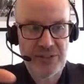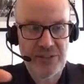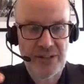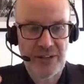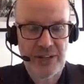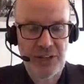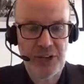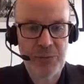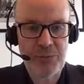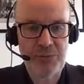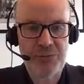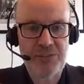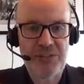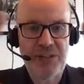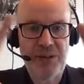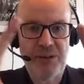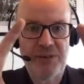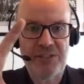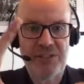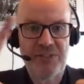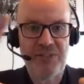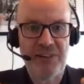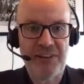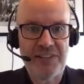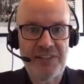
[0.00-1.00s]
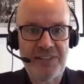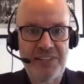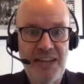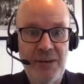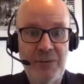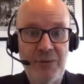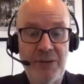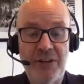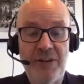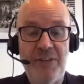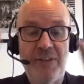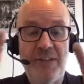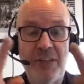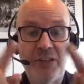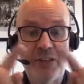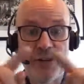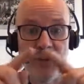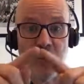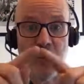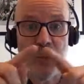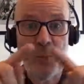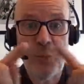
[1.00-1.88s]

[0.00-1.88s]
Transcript: A global sequence surveillance network that